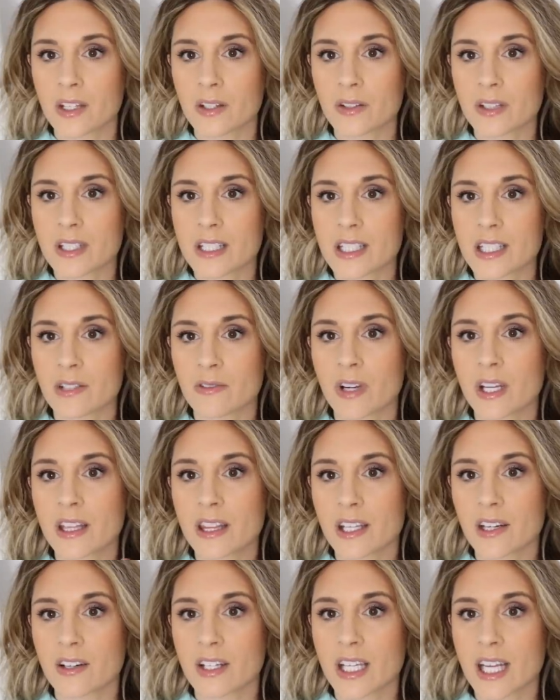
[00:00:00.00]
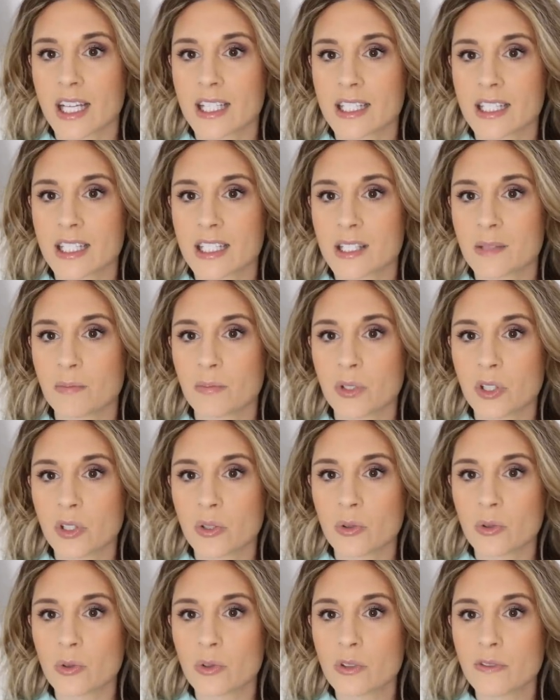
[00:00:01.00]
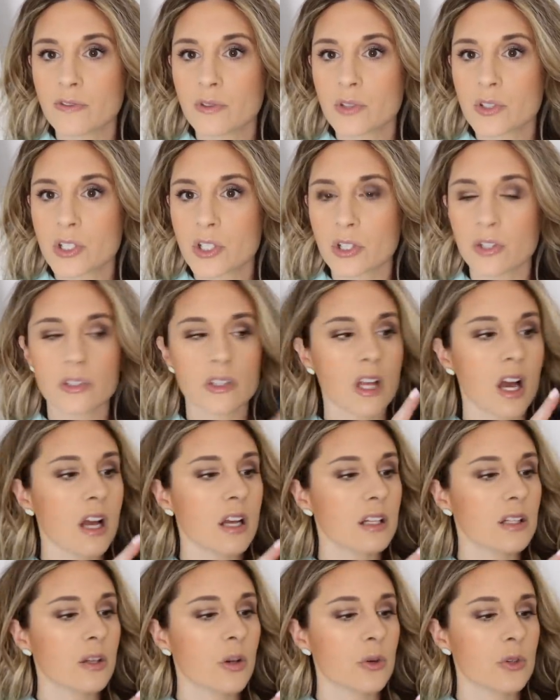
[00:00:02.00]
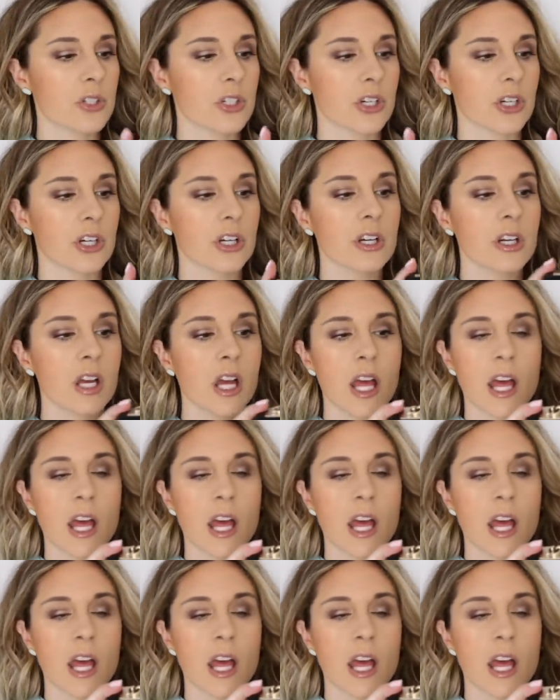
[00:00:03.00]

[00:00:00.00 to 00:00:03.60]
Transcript: You can see right there, it has this beautiful turn lock closure.